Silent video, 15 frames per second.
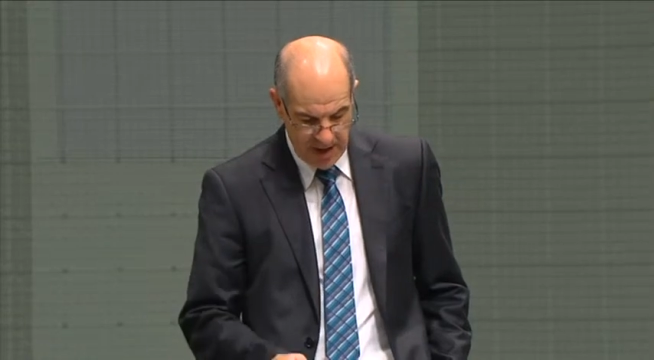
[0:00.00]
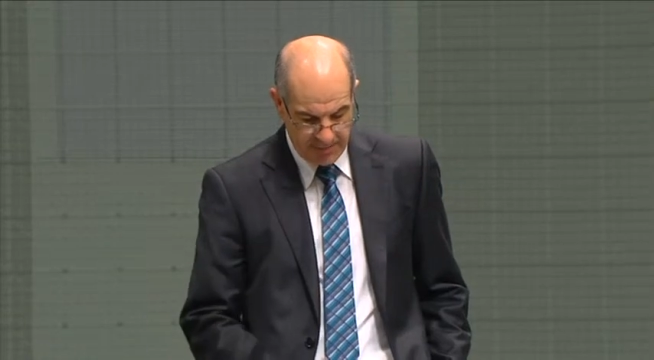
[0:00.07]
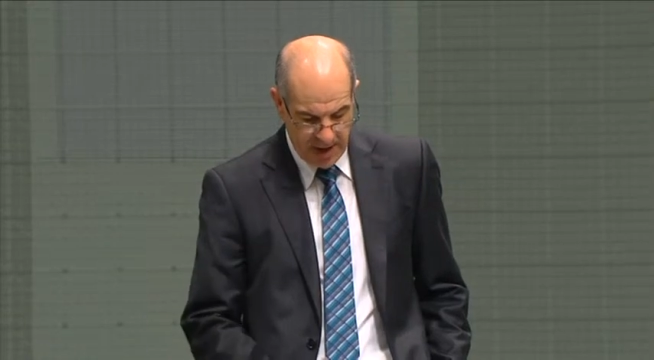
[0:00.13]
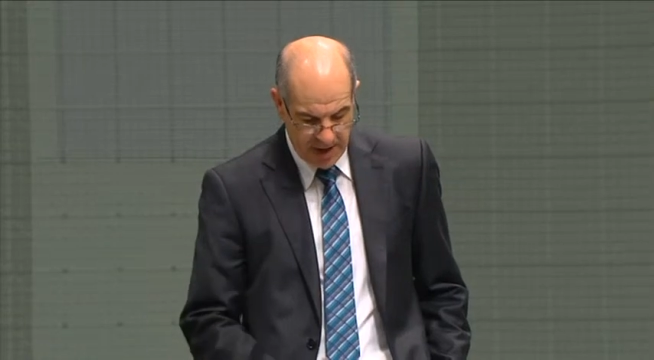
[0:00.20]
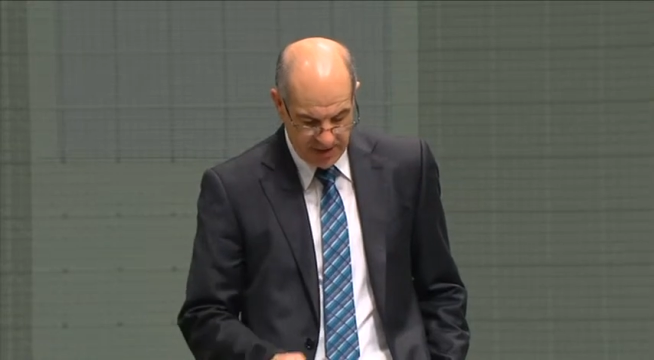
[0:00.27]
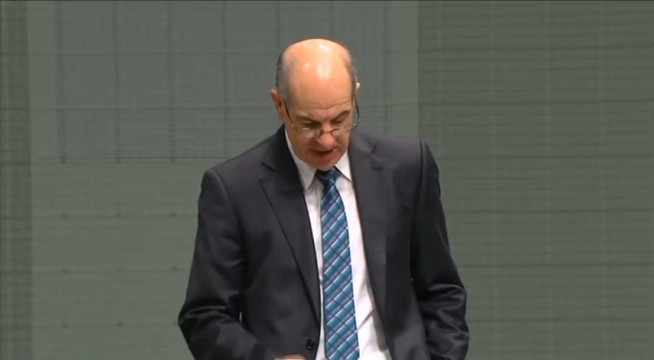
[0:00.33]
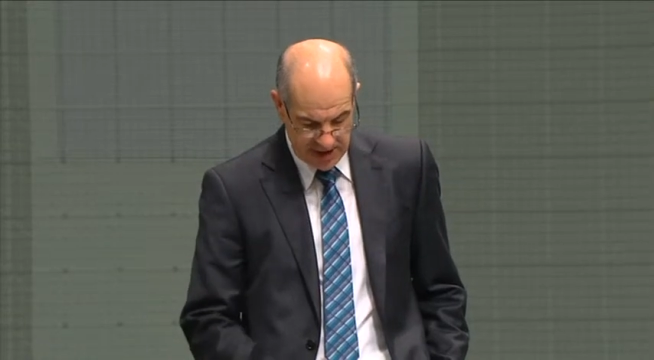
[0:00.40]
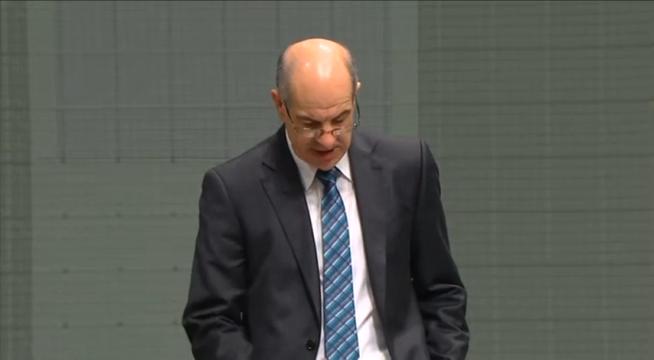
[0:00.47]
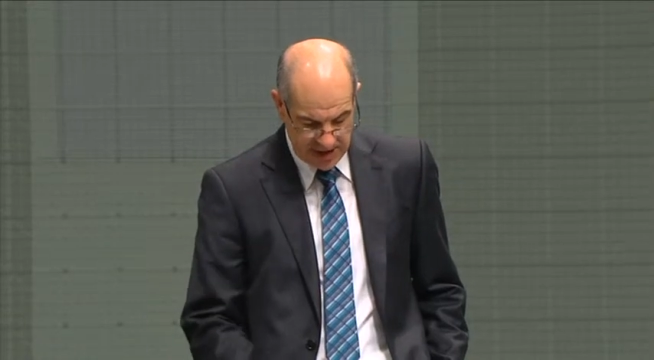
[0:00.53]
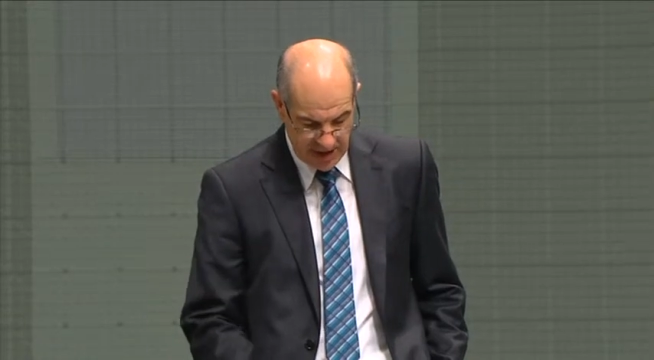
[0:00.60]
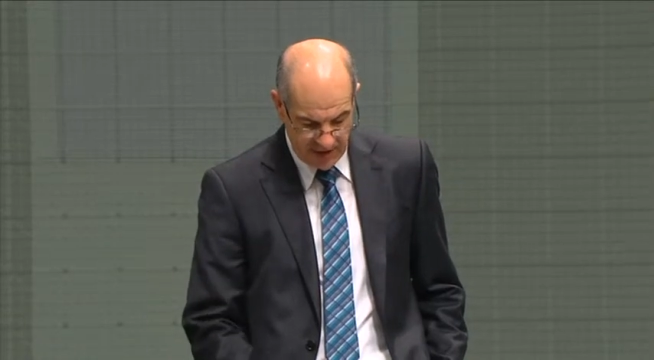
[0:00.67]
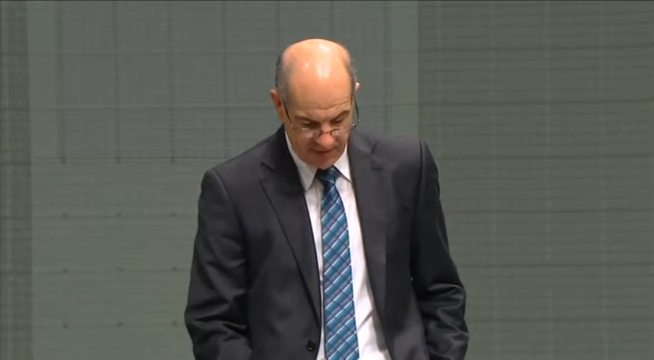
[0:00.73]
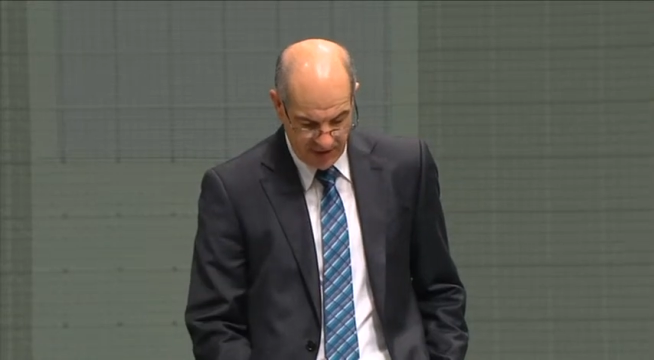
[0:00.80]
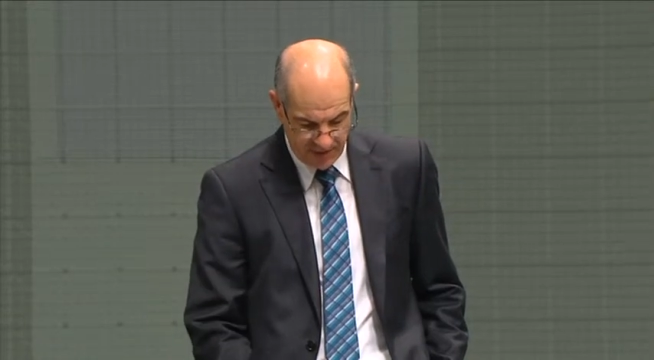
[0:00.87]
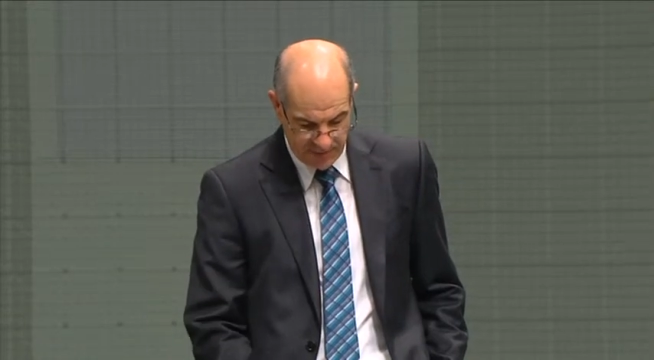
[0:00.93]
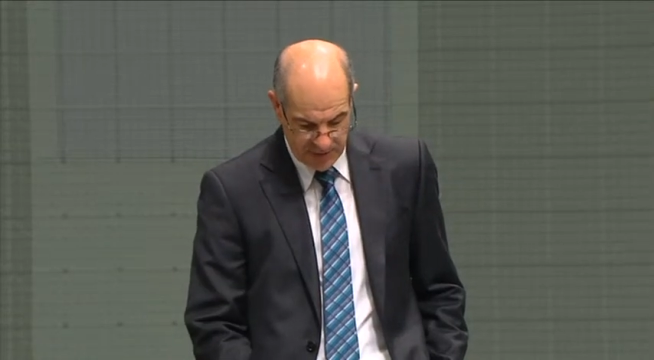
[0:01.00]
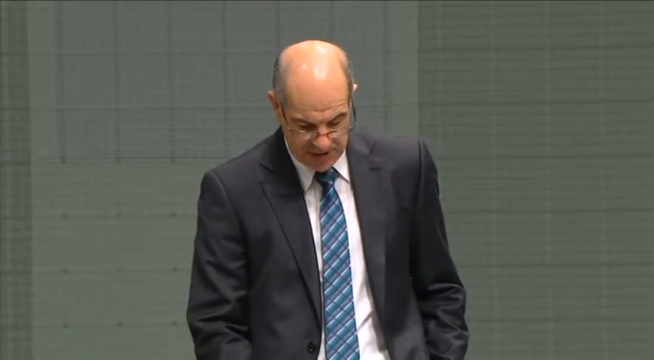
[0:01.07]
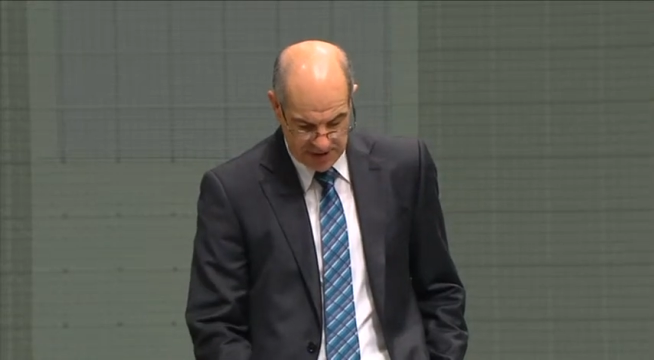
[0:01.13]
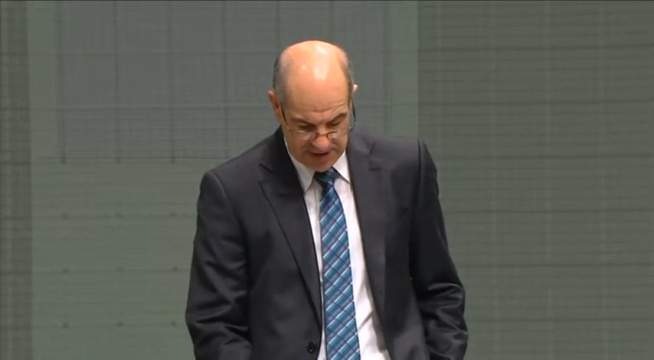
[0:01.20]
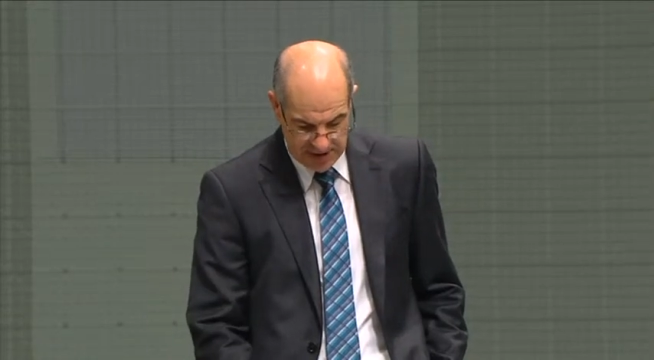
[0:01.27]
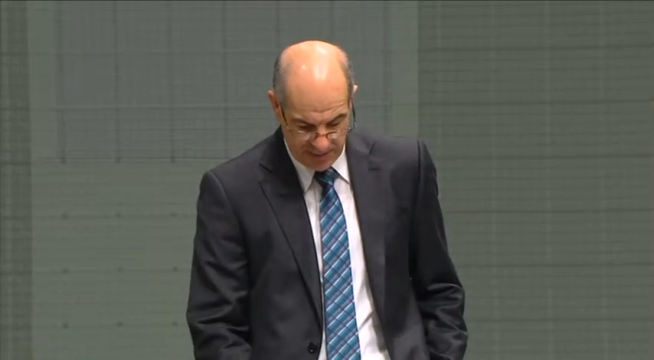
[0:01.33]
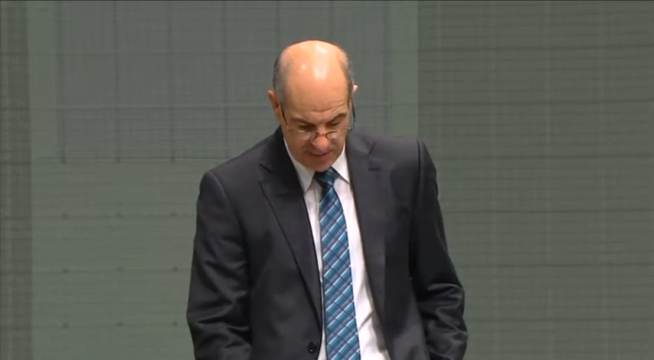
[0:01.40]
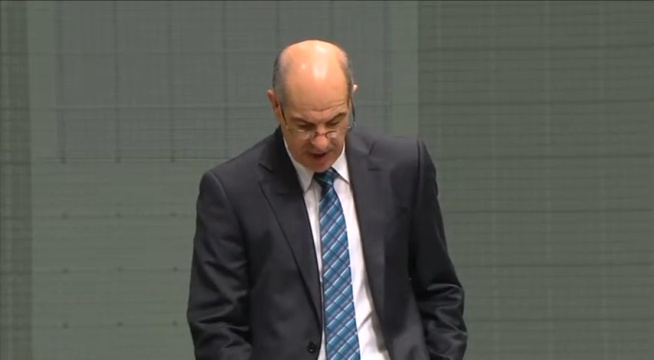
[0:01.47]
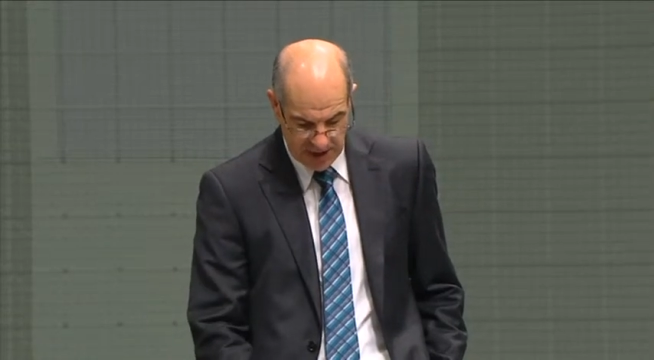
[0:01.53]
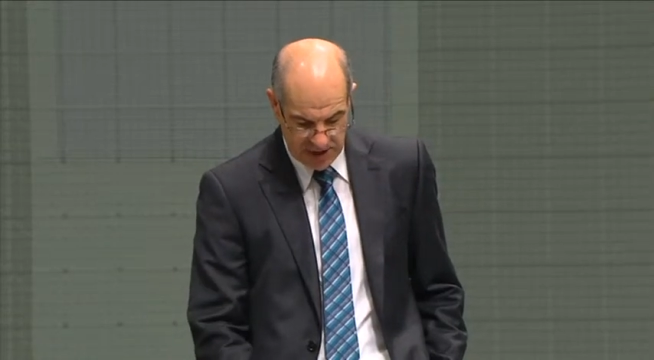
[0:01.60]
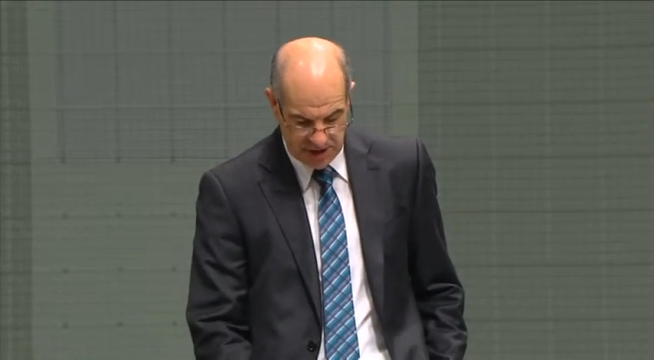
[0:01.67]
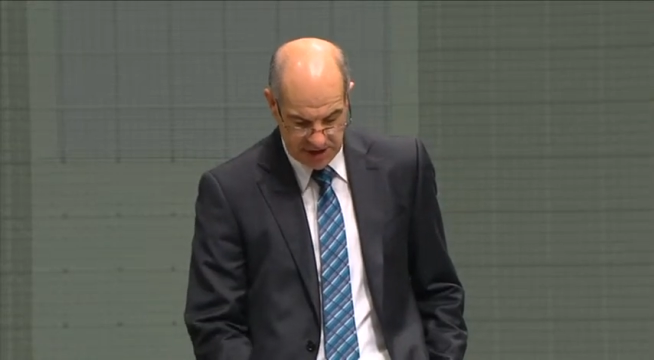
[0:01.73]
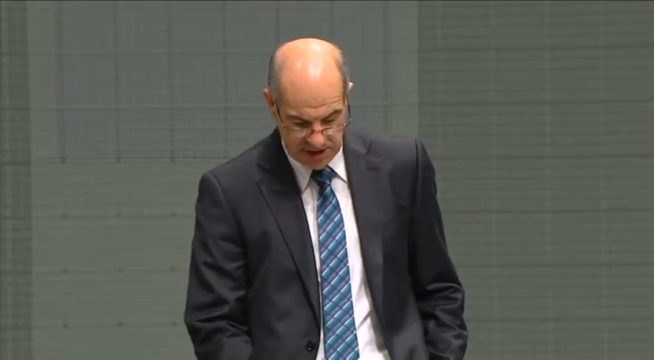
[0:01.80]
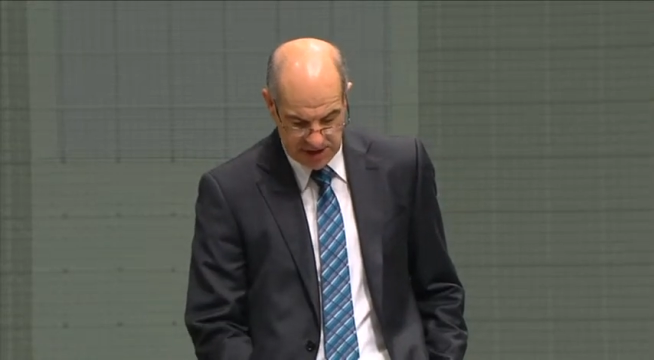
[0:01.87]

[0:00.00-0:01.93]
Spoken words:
But this level of participation